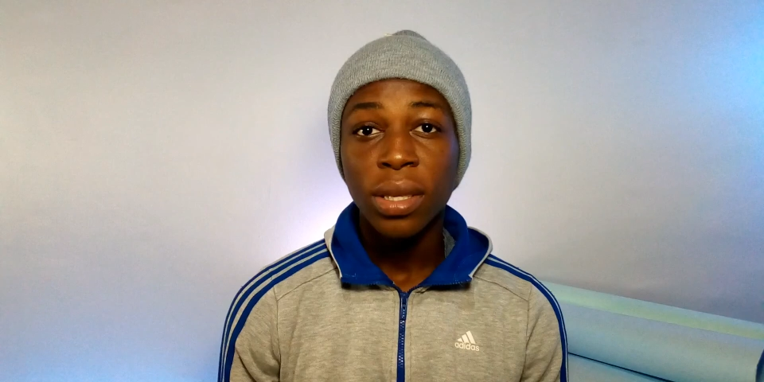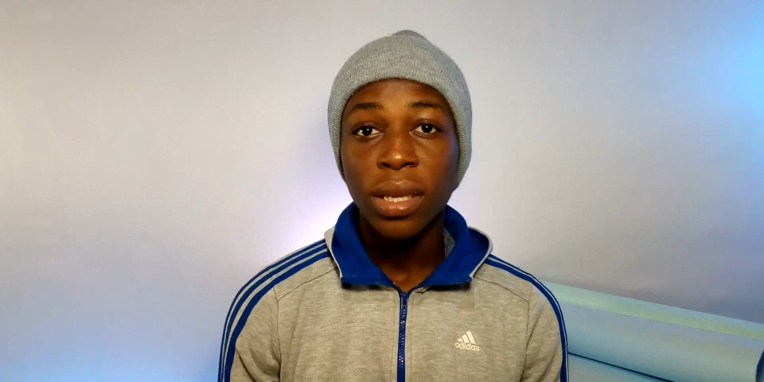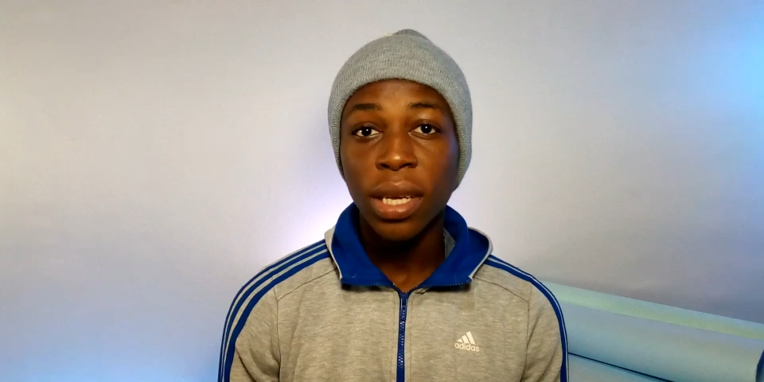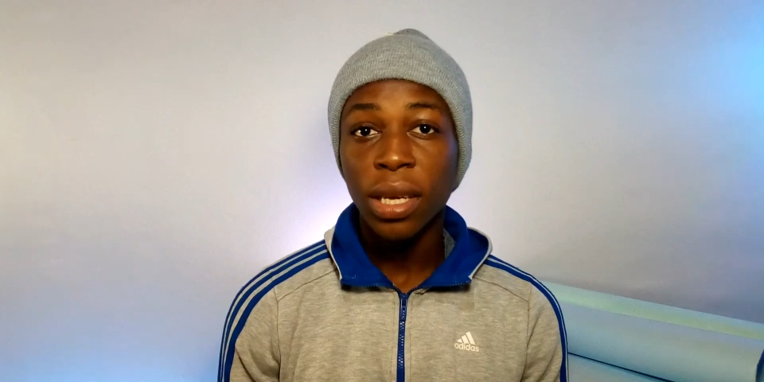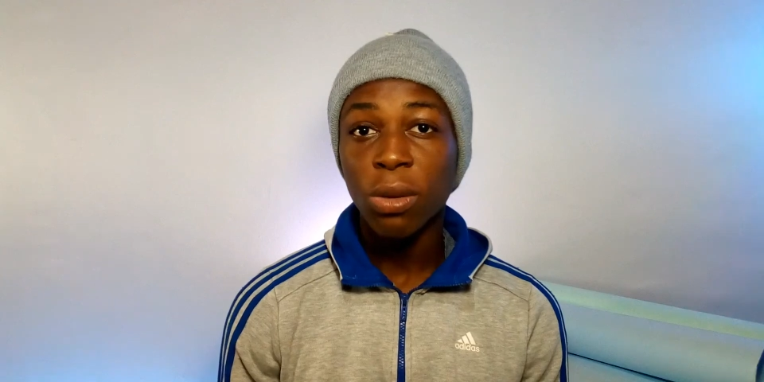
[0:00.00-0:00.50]

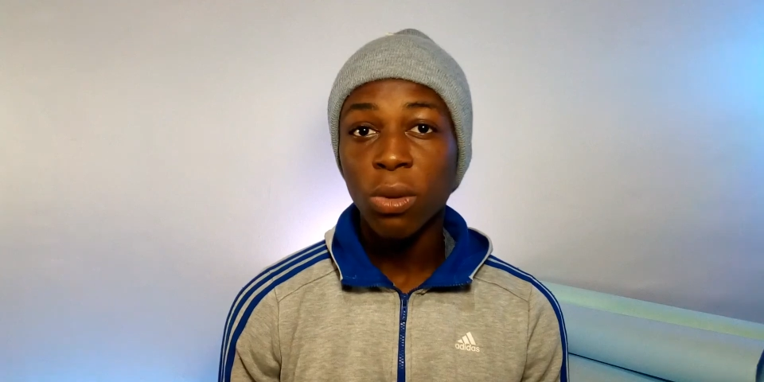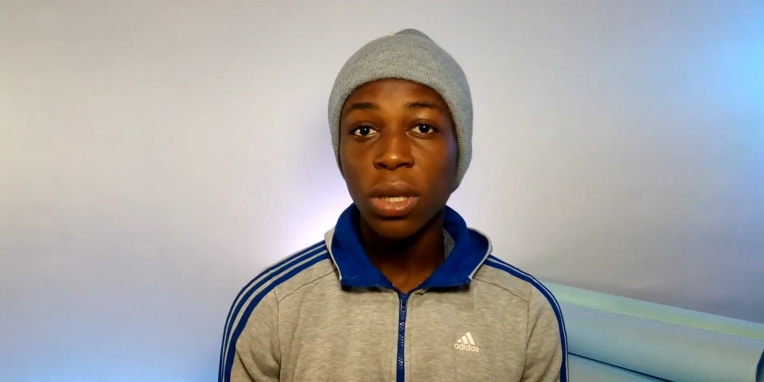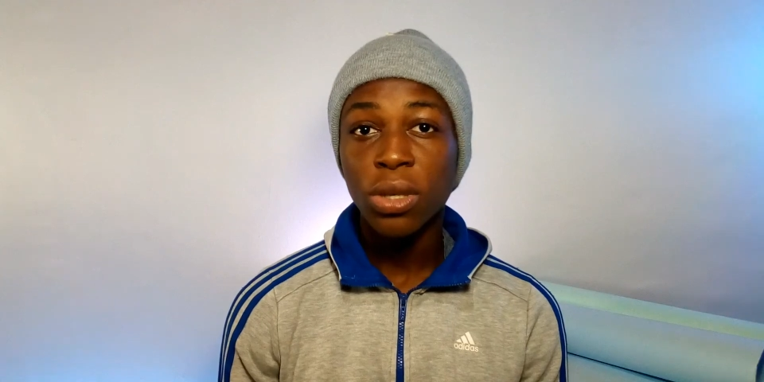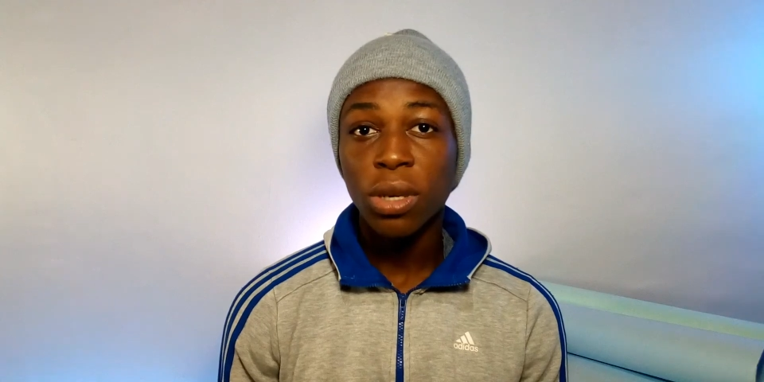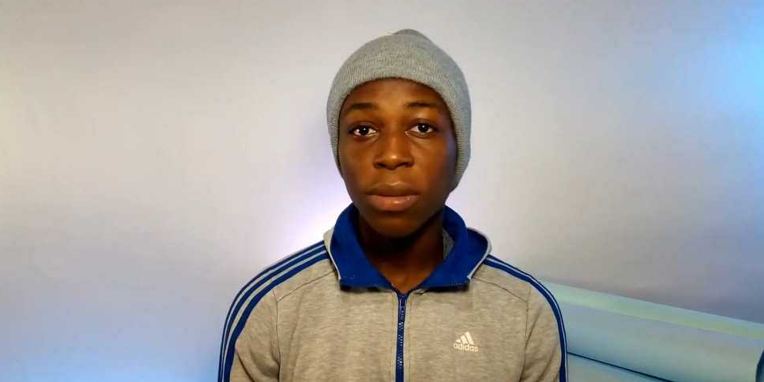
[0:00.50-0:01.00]
Hey,
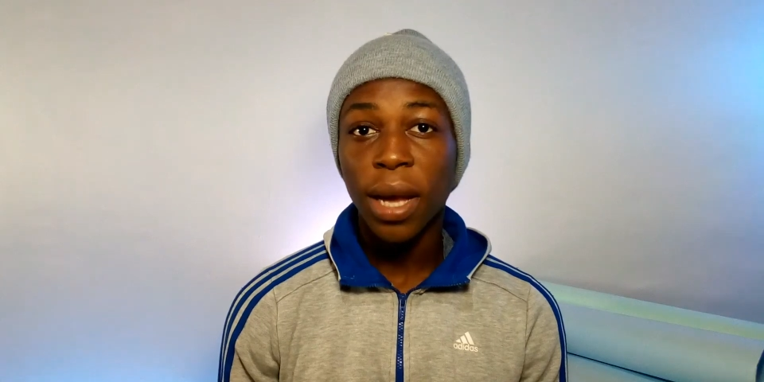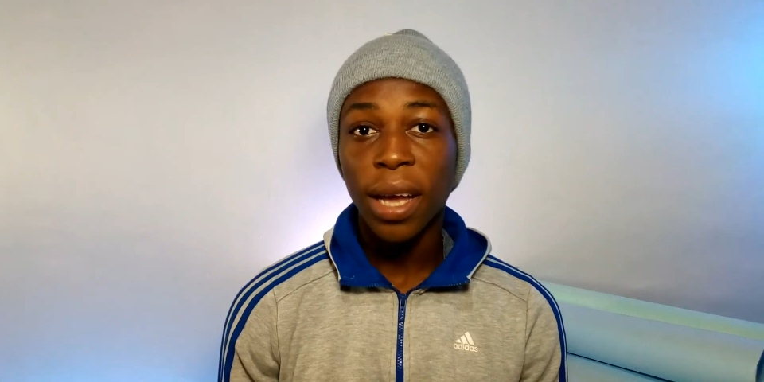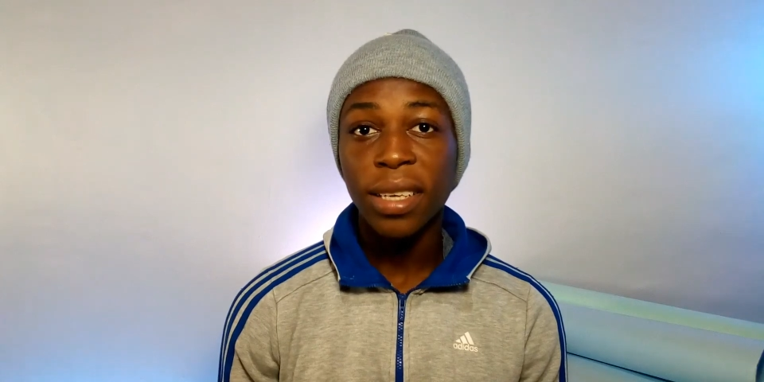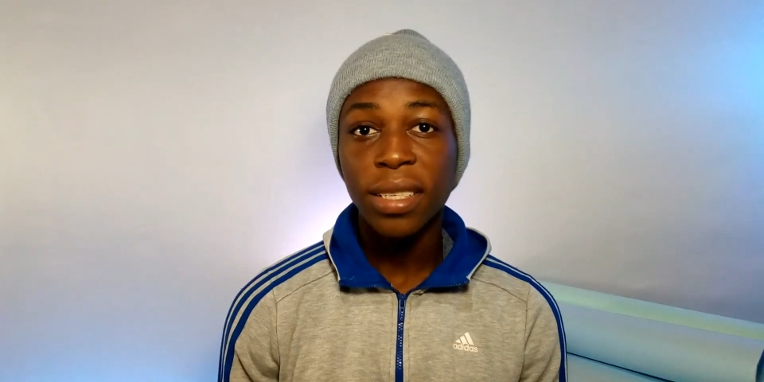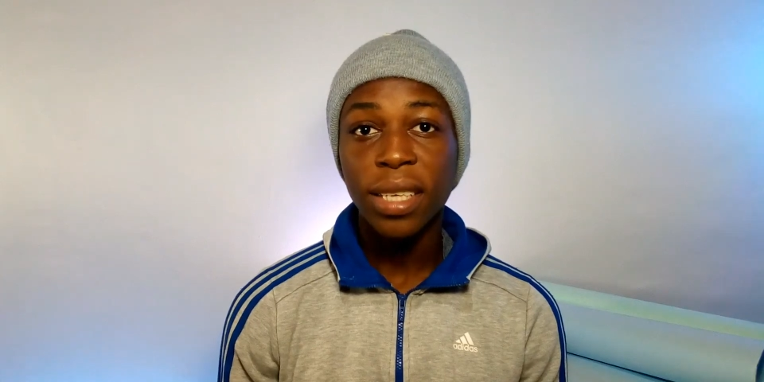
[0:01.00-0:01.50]
what is up
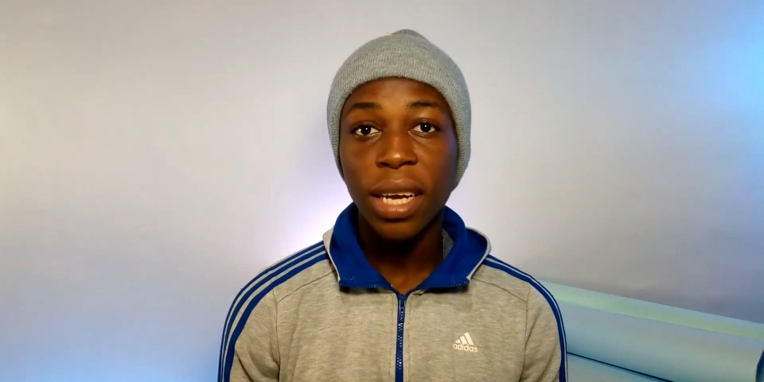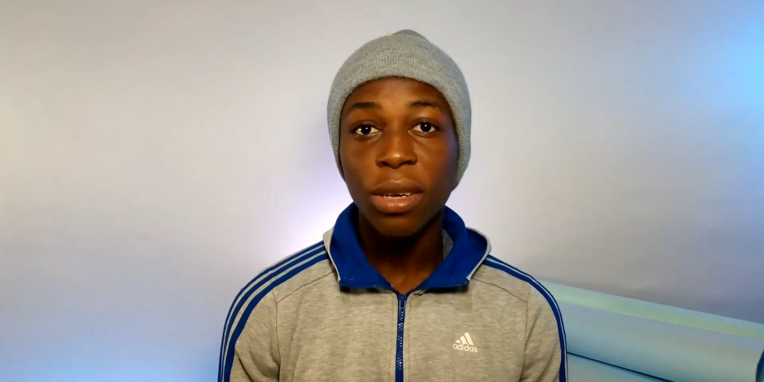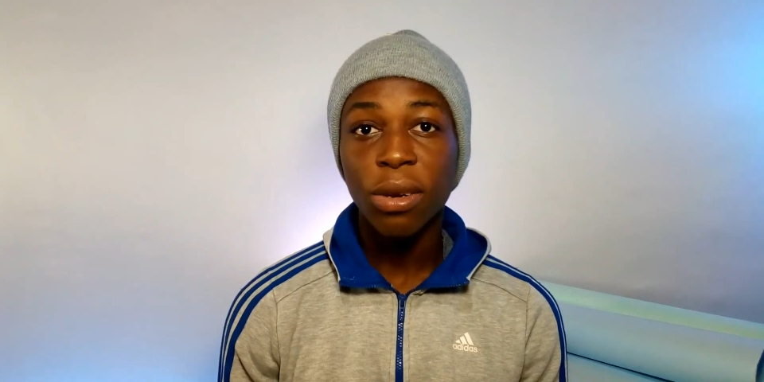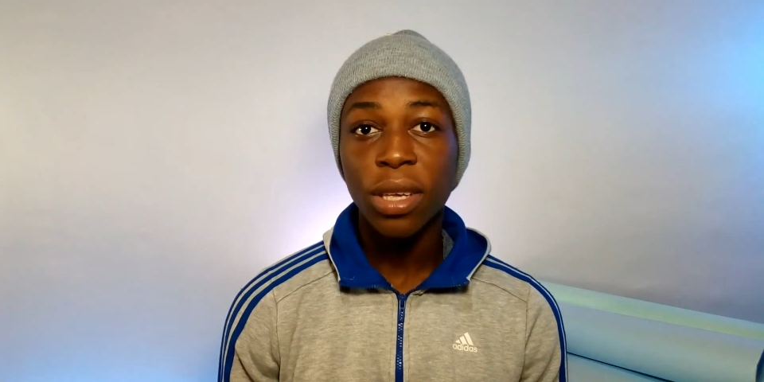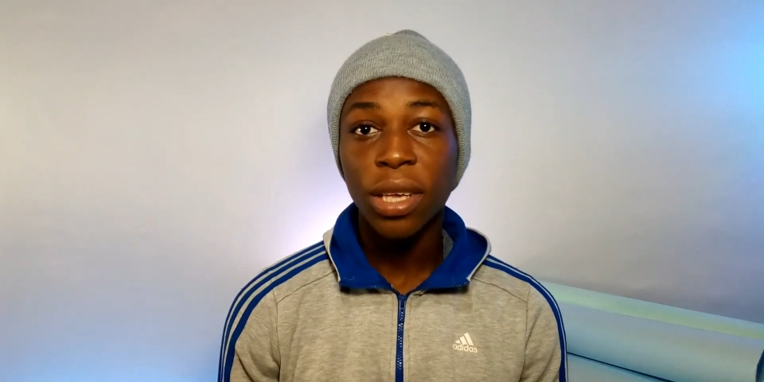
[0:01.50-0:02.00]
guys,
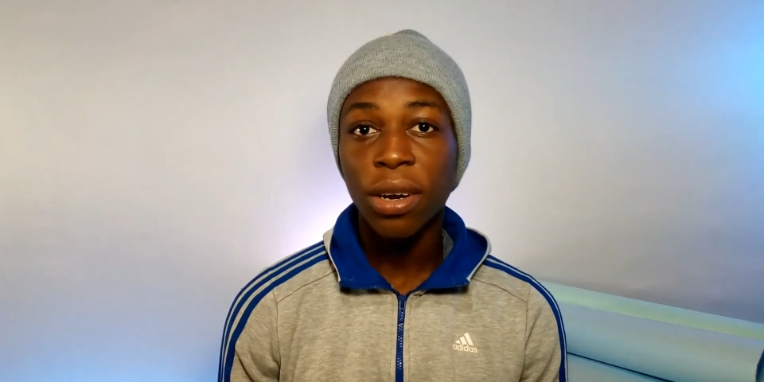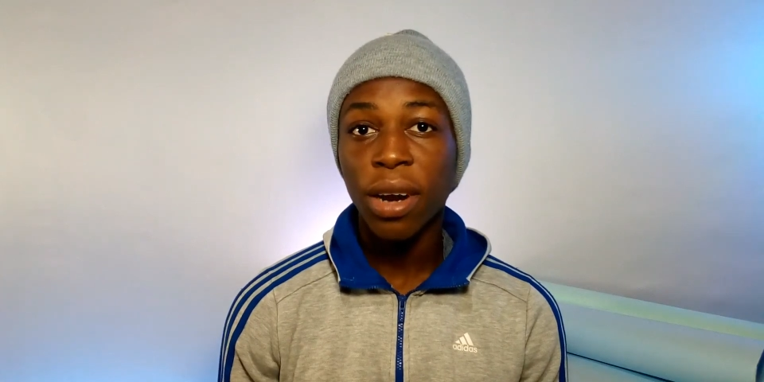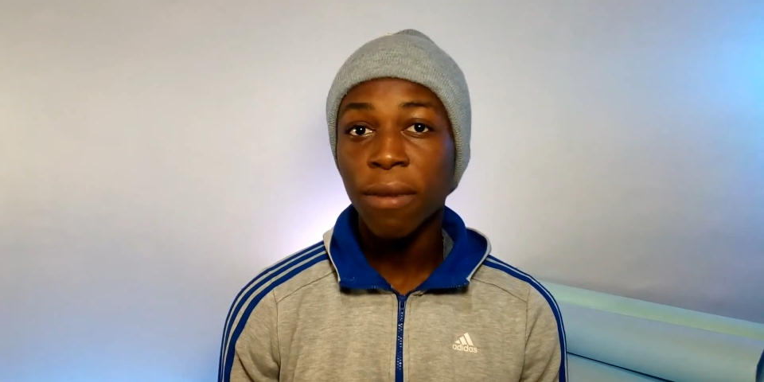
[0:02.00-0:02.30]
Tayo here,